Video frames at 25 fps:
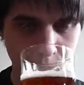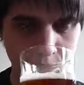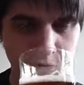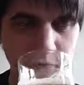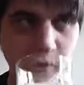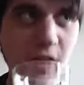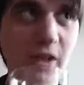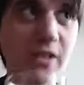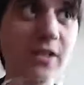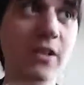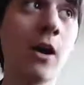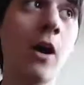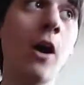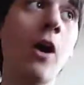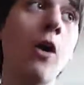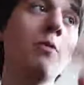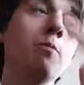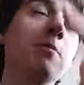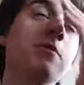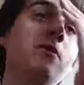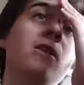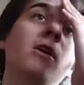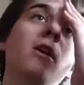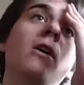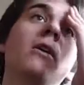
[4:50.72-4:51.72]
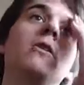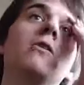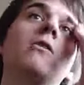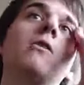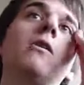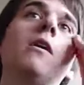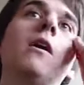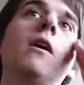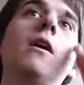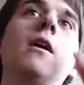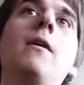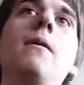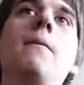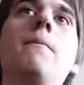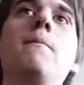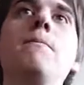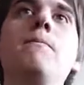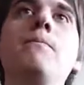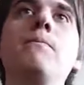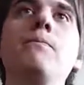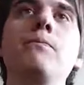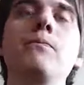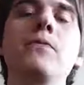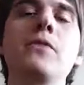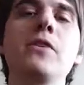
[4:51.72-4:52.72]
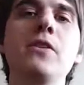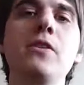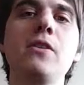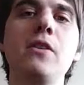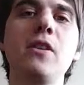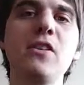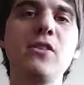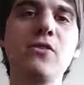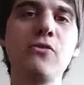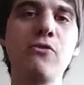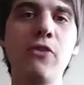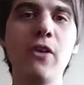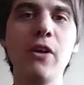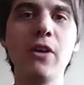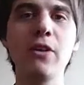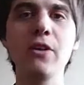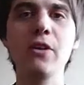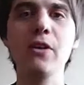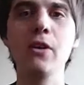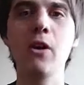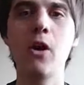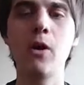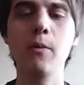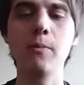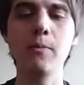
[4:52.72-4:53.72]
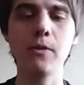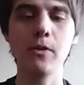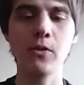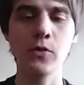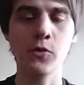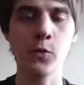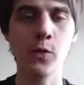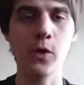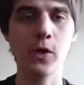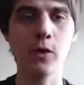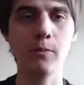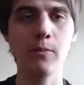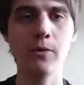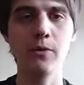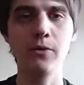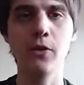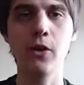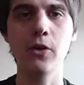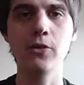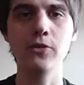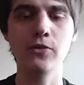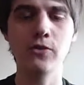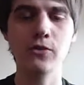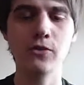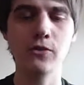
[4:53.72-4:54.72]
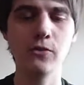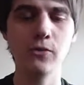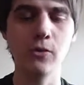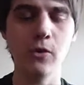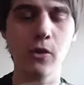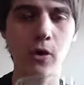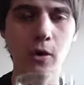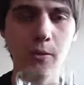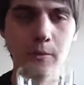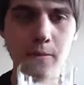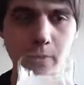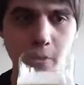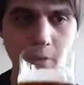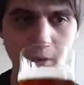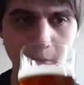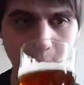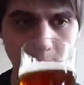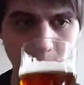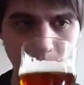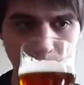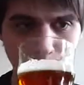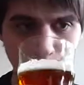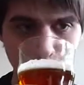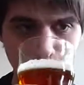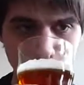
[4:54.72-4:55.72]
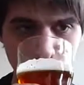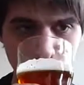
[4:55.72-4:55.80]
As far as the hops go, it's fairly hoppy as well, but not too hoppy. I mean,